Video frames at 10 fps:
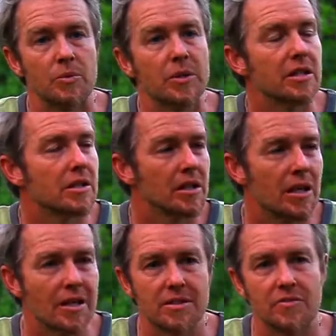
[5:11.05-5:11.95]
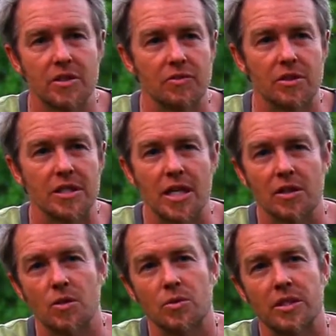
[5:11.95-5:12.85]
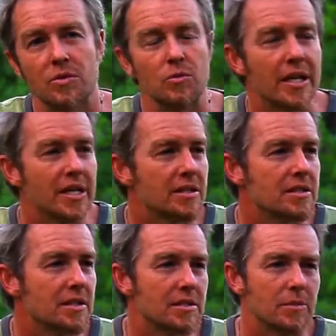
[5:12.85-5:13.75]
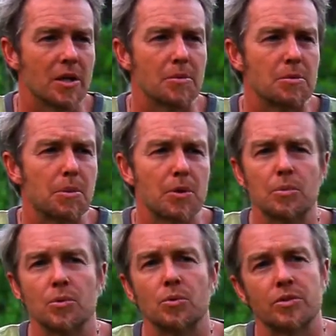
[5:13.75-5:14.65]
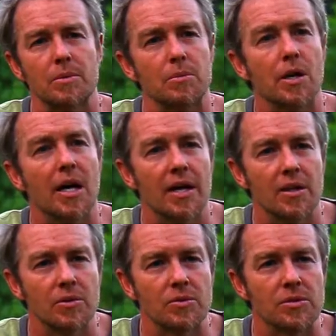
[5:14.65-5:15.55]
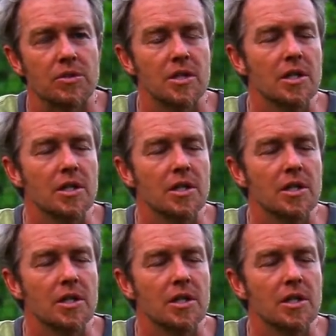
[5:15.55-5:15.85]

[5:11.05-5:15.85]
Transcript: We can get lots of different yellows and reds and sometimes purples and browns.